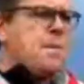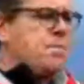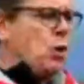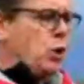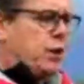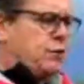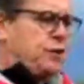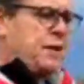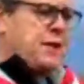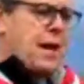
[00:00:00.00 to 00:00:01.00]
Or you could
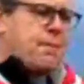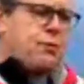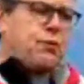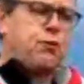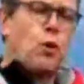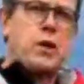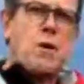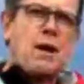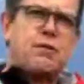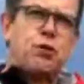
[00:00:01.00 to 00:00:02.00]
set that up as a
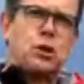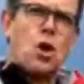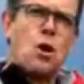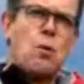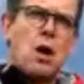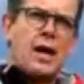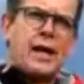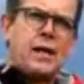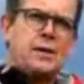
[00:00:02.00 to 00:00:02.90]
41-foot long wire